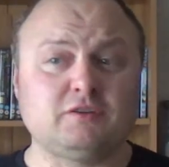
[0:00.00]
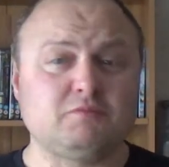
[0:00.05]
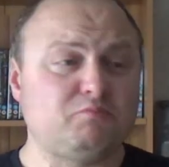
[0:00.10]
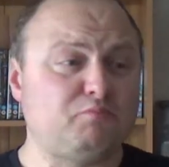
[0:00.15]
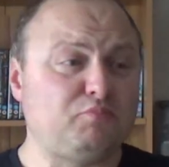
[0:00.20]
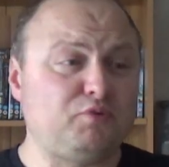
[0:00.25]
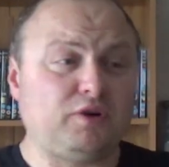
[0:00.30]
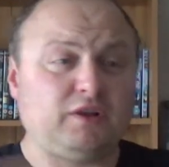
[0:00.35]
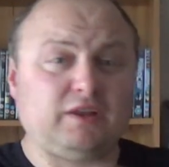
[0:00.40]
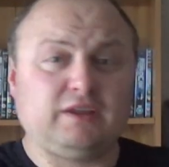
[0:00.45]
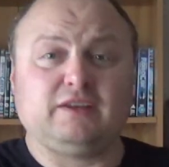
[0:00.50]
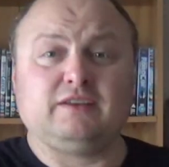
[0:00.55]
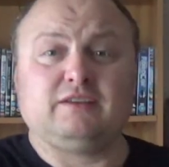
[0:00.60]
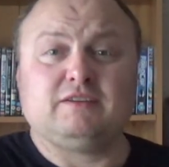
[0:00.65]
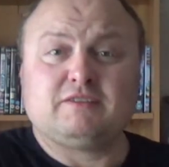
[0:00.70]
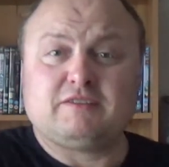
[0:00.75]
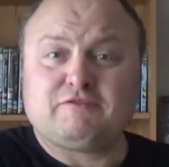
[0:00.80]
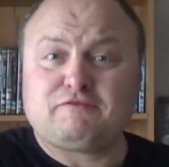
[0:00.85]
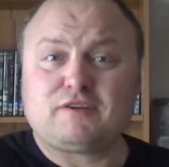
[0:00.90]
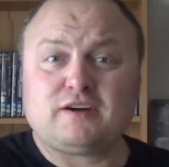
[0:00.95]

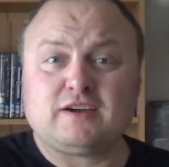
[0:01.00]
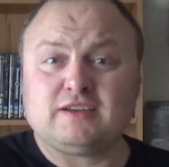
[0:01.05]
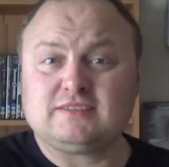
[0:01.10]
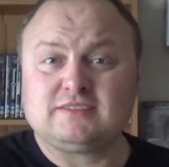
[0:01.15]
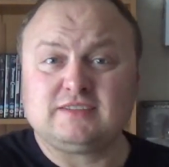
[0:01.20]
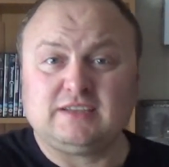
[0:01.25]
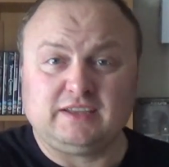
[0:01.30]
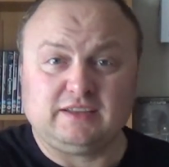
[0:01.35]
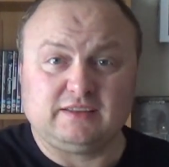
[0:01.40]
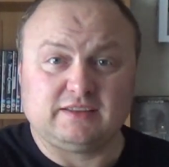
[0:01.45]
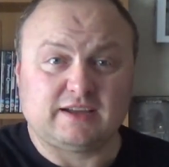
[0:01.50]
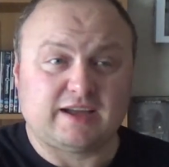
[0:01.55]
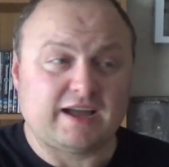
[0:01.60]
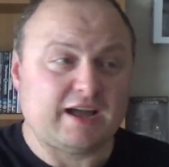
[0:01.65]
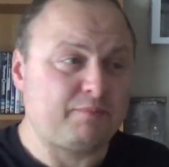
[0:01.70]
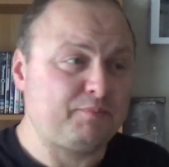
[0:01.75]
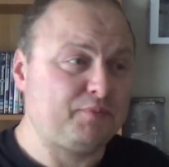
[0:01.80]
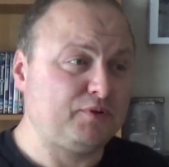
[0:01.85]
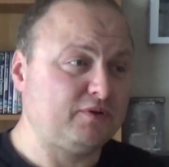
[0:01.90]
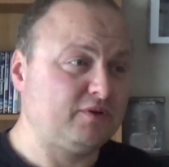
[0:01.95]
brilliant fight scene that
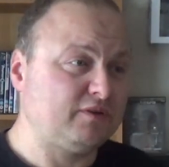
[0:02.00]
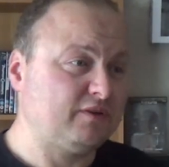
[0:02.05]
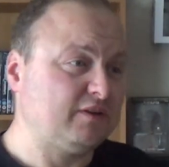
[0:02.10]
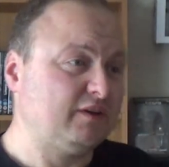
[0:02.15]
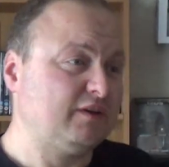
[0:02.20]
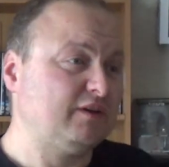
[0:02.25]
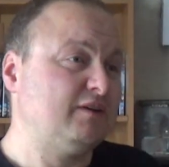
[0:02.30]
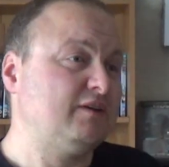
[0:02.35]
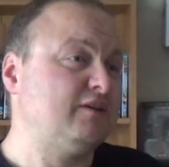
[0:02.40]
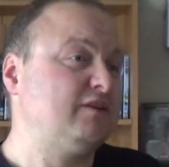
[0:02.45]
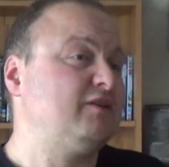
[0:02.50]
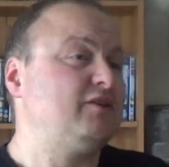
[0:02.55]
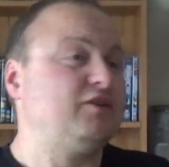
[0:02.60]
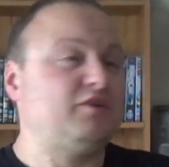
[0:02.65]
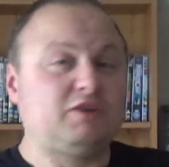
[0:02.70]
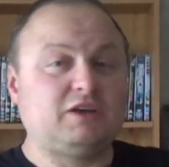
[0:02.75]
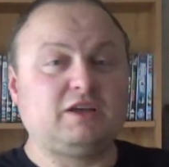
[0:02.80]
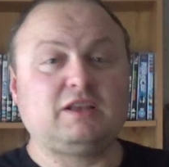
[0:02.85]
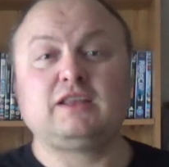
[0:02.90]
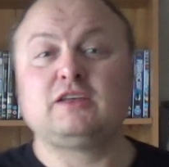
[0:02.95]
happened
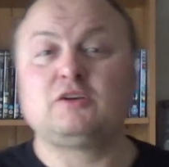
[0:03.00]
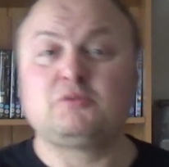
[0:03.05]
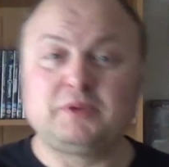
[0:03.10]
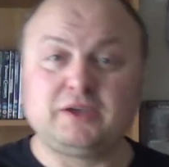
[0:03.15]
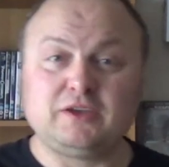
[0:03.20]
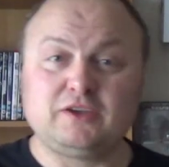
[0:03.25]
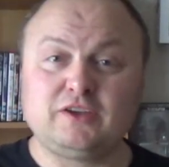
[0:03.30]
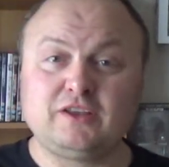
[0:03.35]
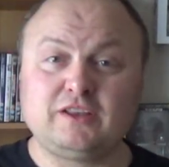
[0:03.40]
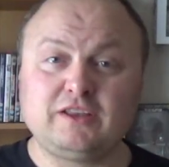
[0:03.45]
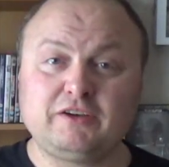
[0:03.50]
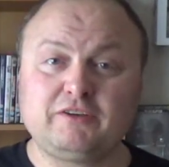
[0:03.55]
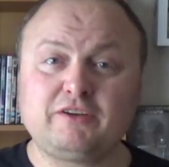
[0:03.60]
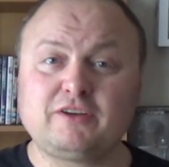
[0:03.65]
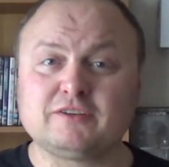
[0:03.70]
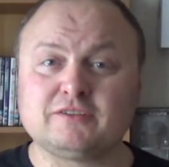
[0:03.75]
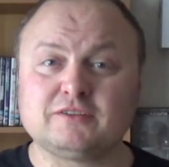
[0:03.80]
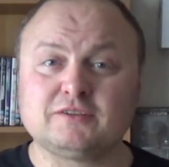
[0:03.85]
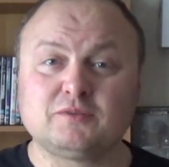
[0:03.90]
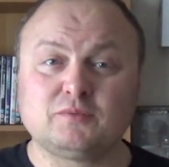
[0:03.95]
a little bit earlier
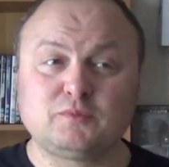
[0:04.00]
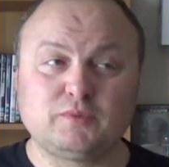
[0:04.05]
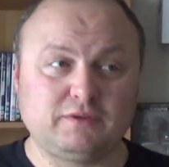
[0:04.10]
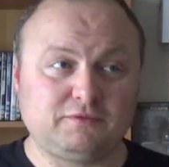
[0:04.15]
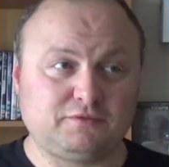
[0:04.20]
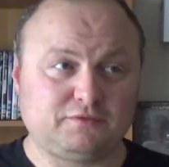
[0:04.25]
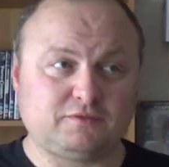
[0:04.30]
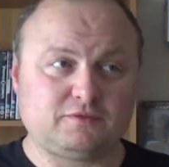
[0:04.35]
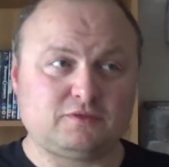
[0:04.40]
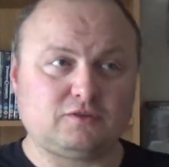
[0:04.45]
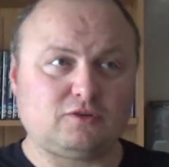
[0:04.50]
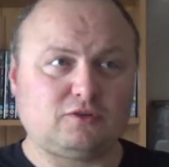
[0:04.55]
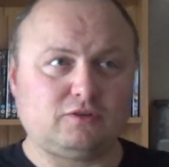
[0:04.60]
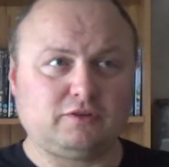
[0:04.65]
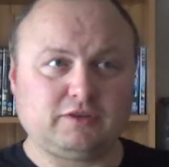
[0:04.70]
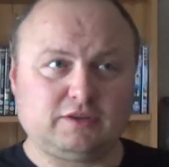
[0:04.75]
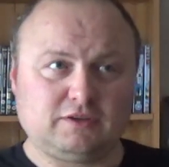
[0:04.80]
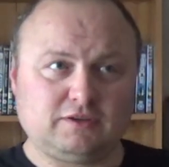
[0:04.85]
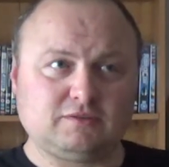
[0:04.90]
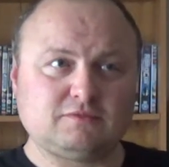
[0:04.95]
on with all
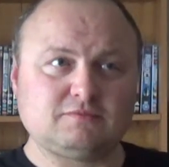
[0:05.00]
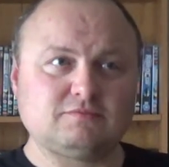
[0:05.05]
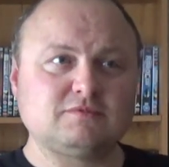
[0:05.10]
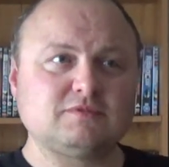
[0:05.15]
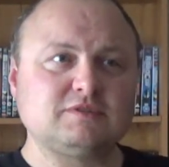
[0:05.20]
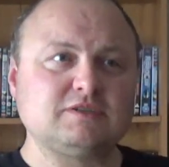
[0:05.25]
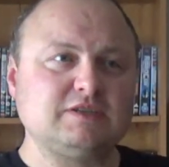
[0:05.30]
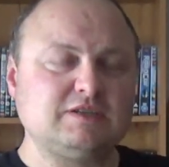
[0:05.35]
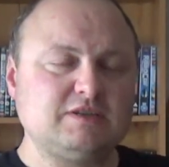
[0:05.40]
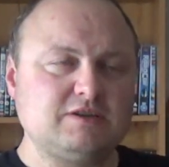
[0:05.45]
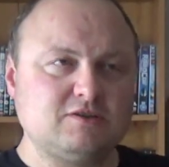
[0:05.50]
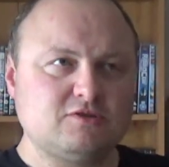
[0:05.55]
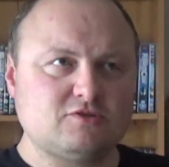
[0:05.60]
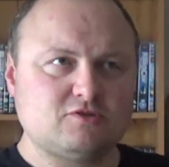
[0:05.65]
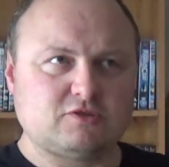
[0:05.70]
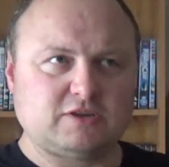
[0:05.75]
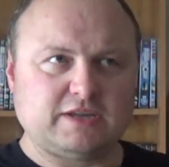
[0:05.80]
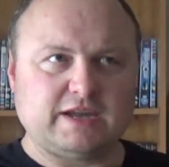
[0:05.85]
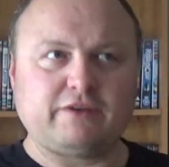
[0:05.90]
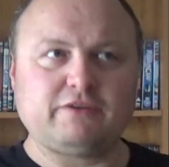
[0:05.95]
the
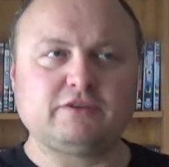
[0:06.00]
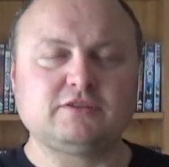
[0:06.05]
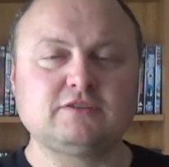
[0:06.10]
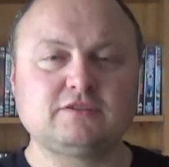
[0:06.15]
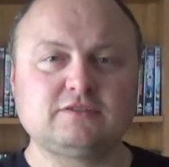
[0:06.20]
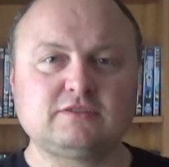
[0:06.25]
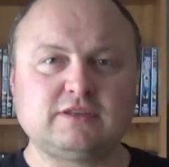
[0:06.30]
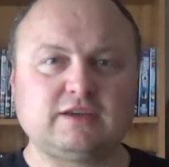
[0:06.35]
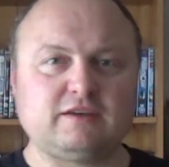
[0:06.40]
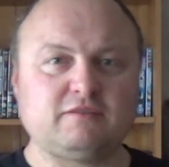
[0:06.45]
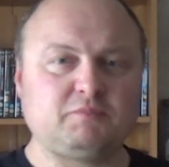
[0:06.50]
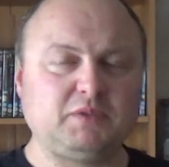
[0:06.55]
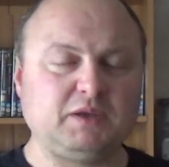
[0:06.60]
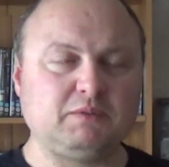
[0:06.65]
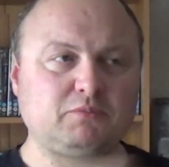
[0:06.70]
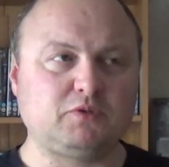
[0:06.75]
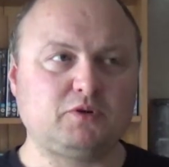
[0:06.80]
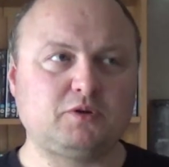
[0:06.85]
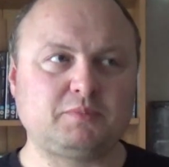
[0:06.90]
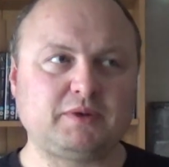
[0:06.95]
characters that have been
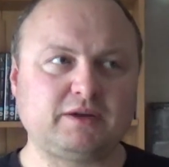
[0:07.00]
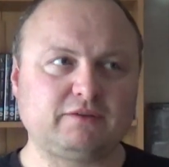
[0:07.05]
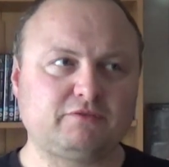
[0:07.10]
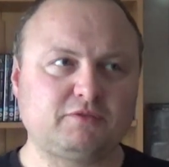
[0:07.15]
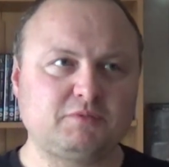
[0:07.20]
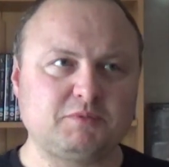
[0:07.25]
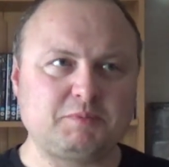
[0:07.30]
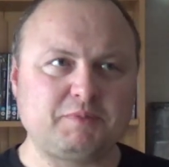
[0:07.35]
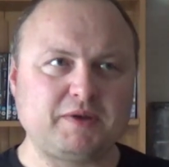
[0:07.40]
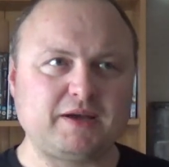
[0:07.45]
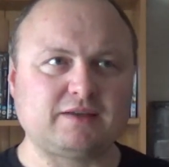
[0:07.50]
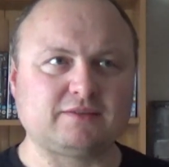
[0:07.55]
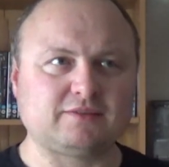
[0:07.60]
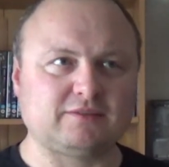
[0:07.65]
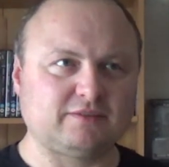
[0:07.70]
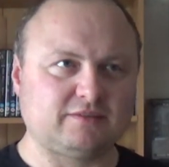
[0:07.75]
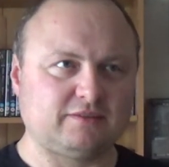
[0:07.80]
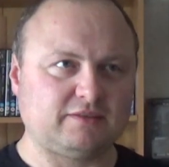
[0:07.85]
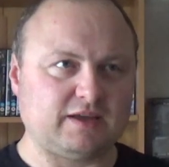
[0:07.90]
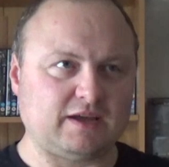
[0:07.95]
brought back from the
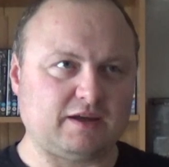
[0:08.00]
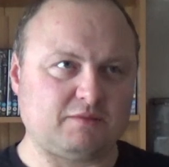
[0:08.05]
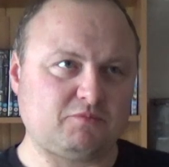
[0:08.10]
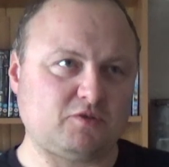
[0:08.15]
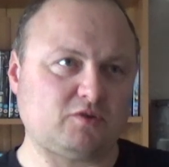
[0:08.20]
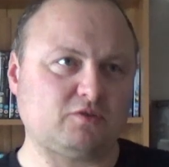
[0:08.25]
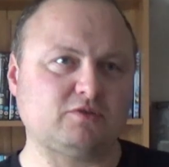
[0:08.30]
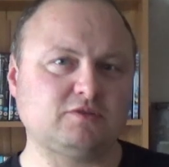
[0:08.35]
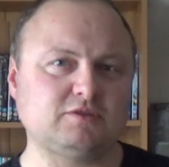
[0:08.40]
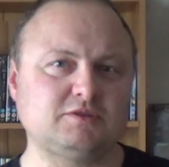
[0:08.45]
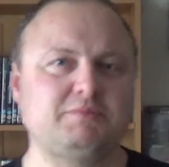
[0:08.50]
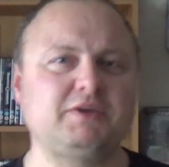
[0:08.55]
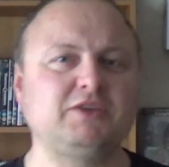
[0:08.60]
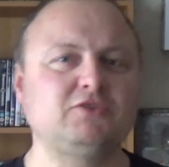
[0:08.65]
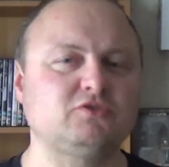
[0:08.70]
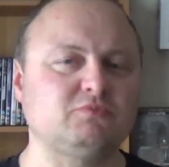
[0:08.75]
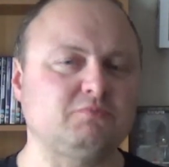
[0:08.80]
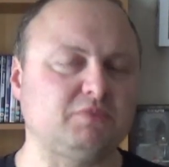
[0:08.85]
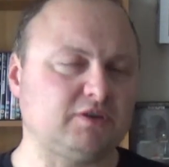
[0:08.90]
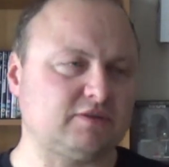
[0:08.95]
past that I'm not going to
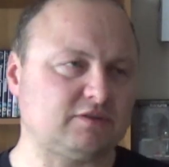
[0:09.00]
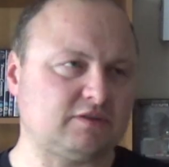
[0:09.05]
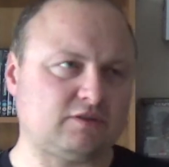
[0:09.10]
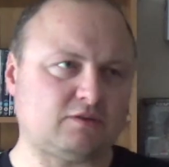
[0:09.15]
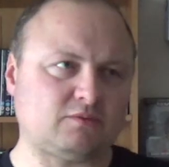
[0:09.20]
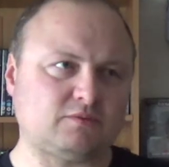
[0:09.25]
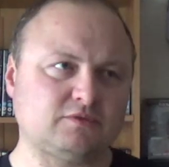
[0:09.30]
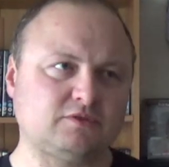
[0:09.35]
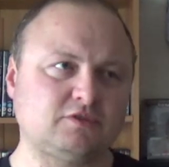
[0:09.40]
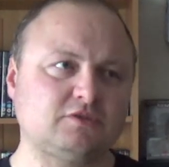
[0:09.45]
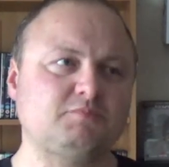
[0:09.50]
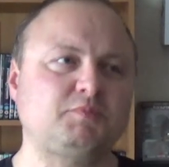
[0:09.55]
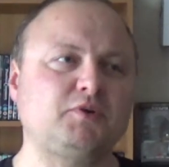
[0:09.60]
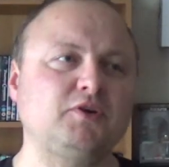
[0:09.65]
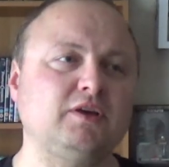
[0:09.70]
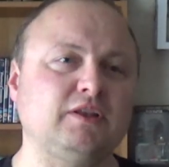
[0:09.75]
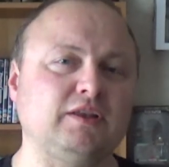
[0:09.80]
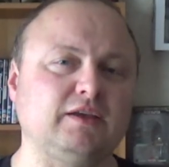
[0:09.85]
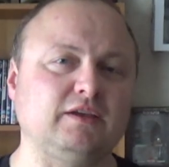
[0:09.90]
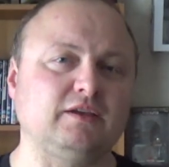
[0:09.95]
mention because I don't want to
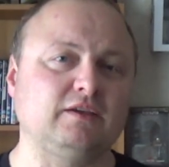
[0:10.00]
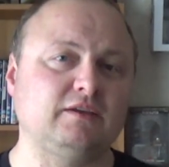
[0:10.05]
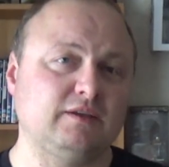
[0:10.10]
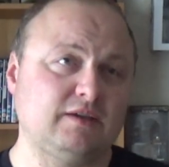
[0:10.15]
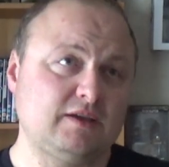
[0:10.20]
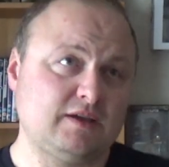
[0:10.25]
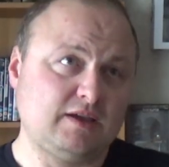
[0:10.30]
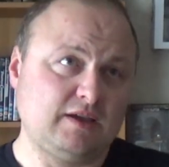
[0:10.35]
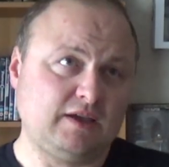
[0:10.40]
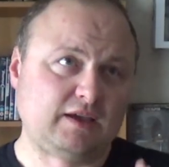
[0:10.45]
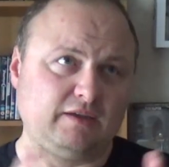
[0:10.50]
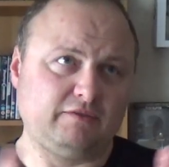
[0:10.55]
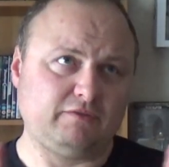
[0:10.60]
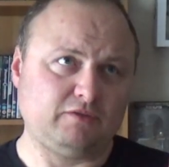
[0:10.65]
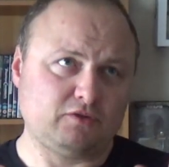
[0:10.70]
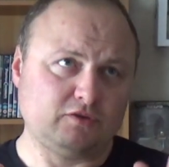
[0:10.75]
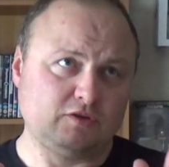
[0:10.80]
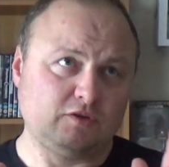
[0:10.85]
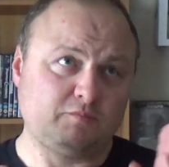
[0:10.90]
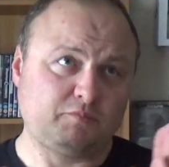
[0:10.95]
spoil it, even
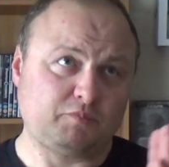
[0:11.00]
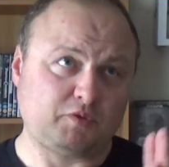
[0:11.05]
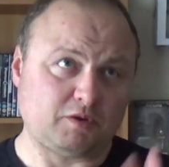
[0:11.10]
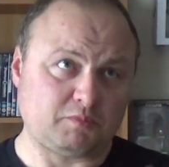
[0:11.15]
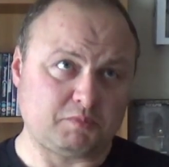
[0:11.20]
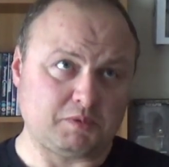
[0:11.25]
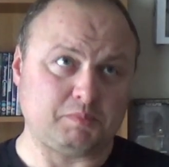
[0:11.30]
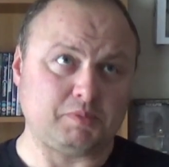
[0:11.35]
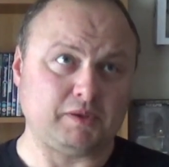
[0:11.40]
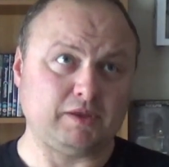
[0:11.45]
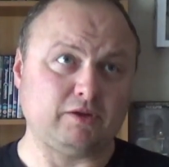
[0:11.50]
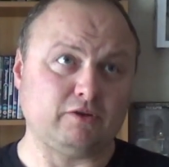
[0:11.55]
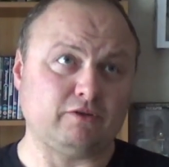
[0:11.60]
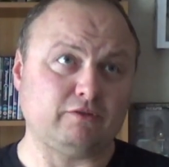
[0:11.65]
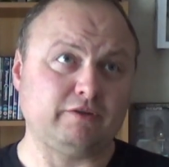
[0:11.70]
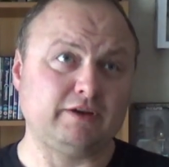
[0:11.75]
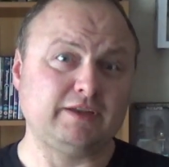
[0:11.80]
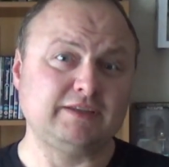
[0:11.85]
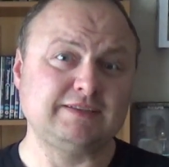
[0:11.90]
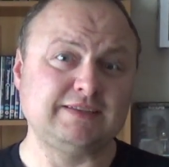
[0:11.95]
though you've probably
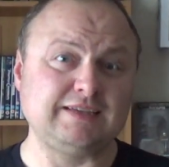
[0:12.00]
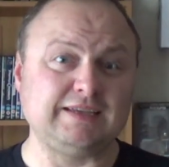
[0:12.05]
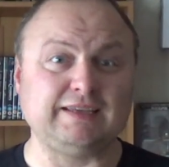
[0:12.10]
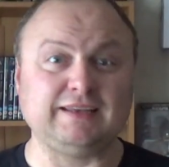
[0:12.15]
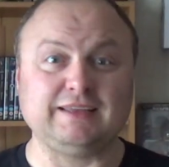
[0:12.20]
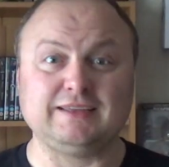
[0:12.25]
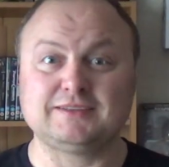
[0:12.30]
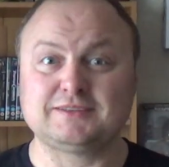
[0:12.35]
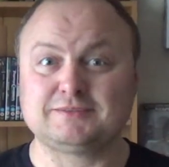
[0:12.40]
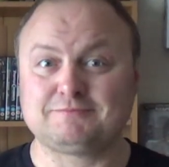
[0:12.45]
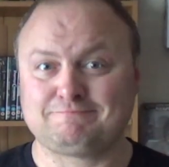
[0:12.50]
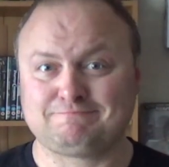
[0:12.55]
already seen it.